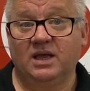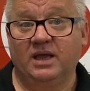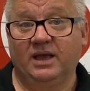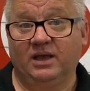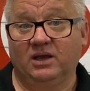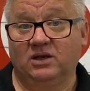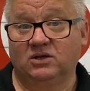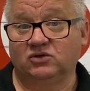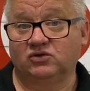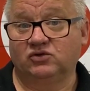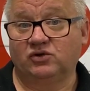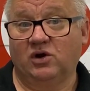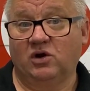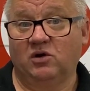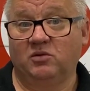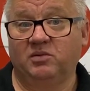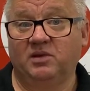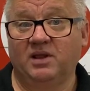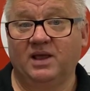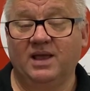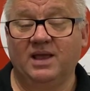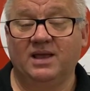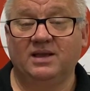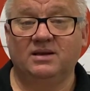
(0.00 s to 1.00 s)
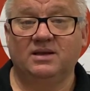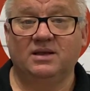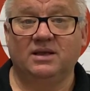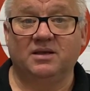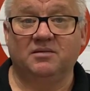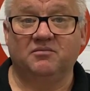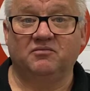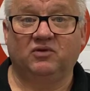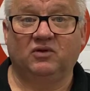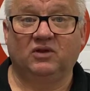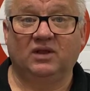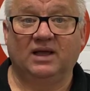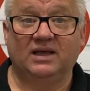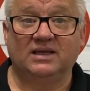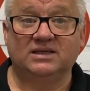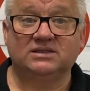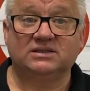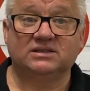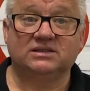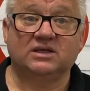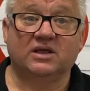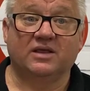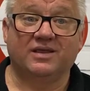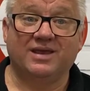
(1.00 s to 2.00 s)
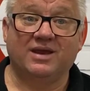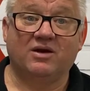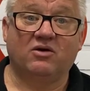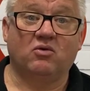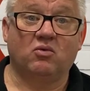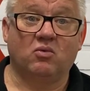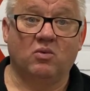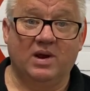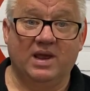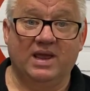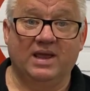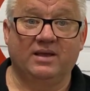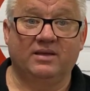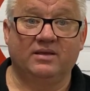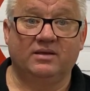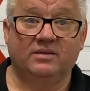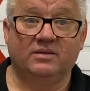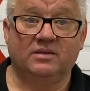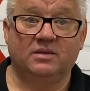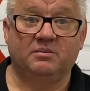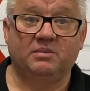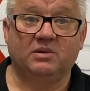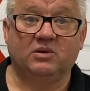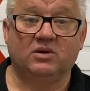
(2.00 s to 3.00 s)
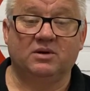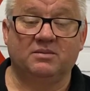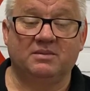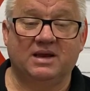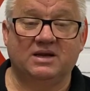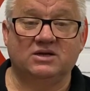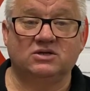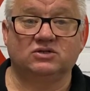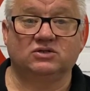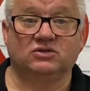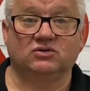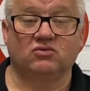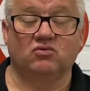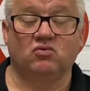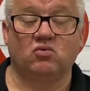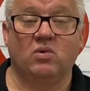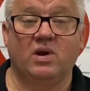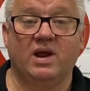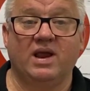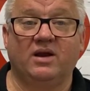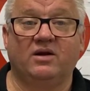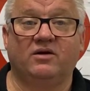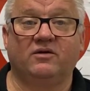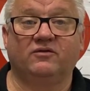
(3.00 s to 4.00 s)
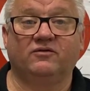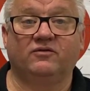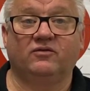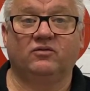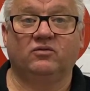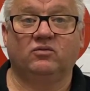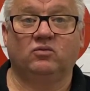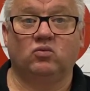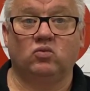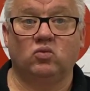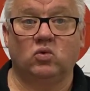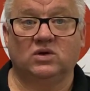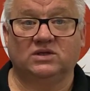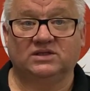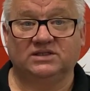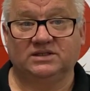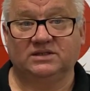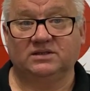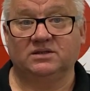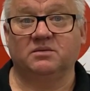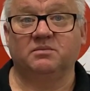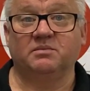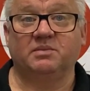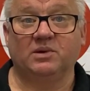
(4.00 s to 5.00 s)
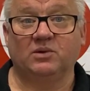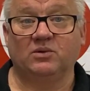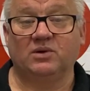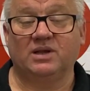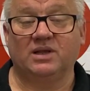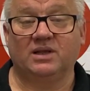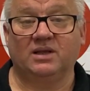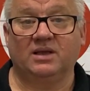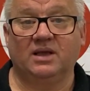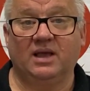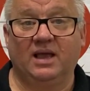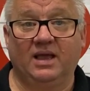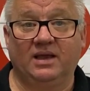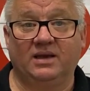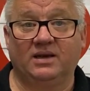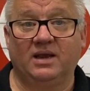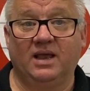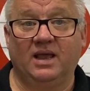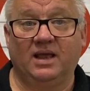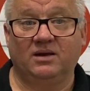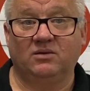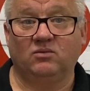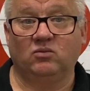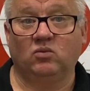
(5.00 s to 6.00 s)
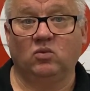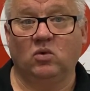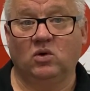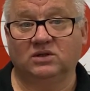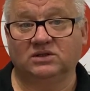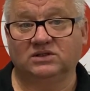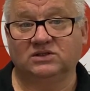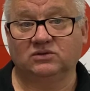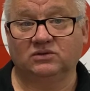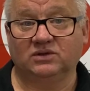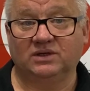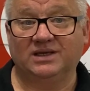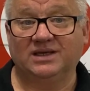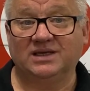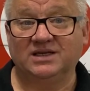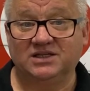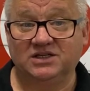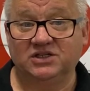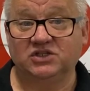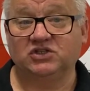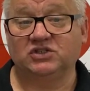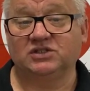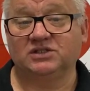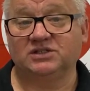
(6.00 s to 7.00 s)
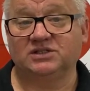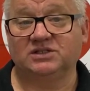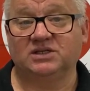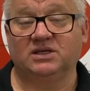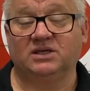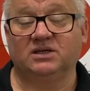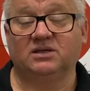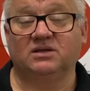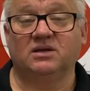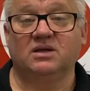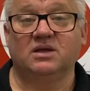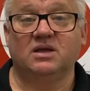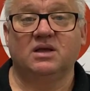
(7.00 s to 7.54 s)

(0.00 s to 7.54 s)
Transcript: and control plan in place, so they're aware. The building manager is aware of what's in the building and what sort of conditions in.